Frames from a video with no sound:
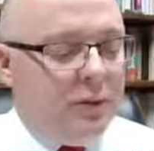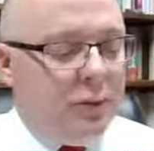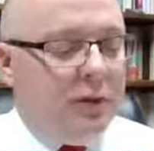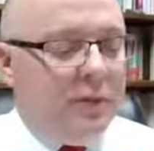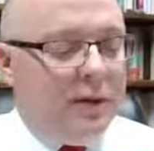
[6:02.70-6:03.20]
she
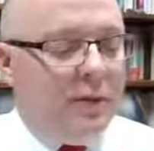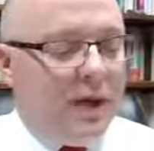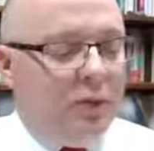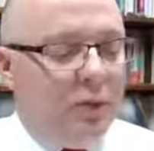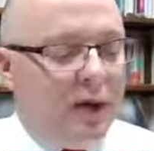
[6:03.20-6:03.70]
will be
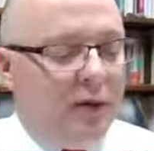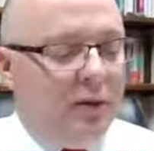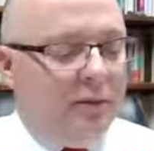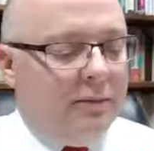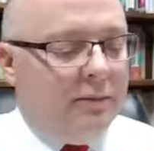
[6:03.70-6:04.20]
made
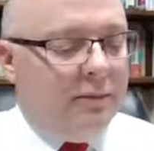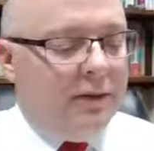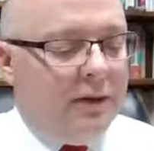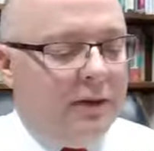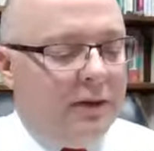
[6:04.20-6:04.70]
well.
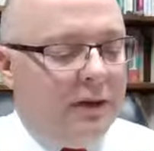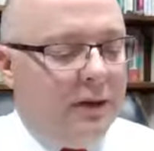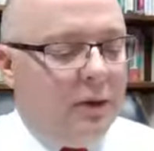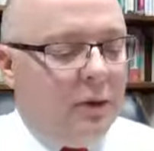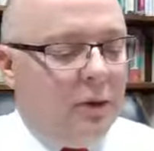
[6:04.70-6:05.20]

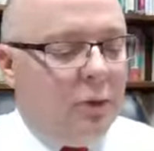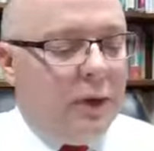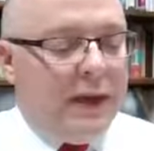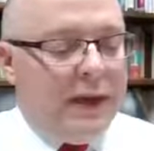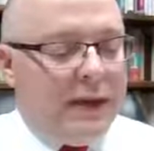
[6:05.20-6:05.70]

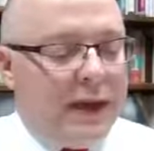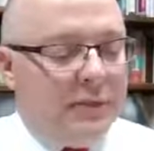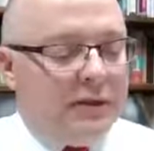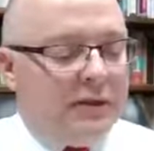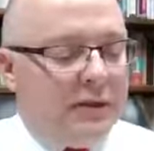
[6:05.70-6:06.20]
When he
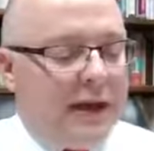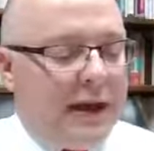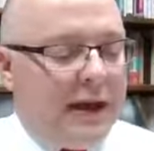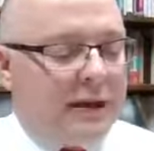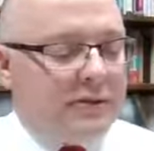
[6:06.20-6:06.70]
came into the
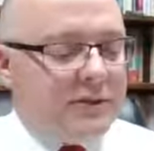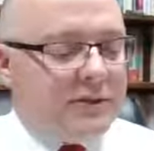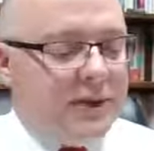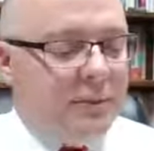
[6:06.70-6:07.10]
house,